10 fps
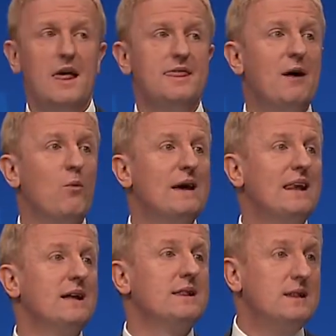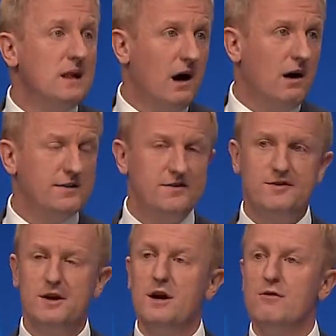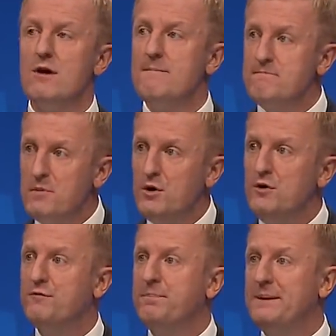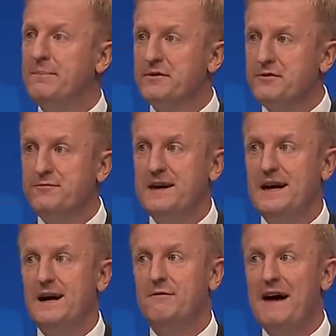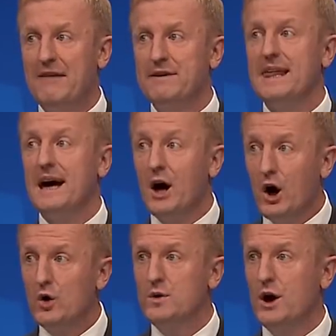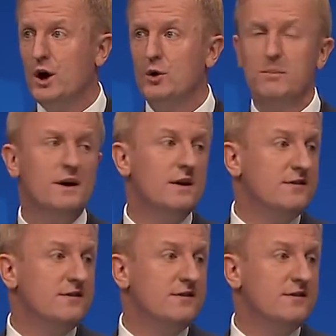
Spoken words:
that will at last remove people's fear of having their own home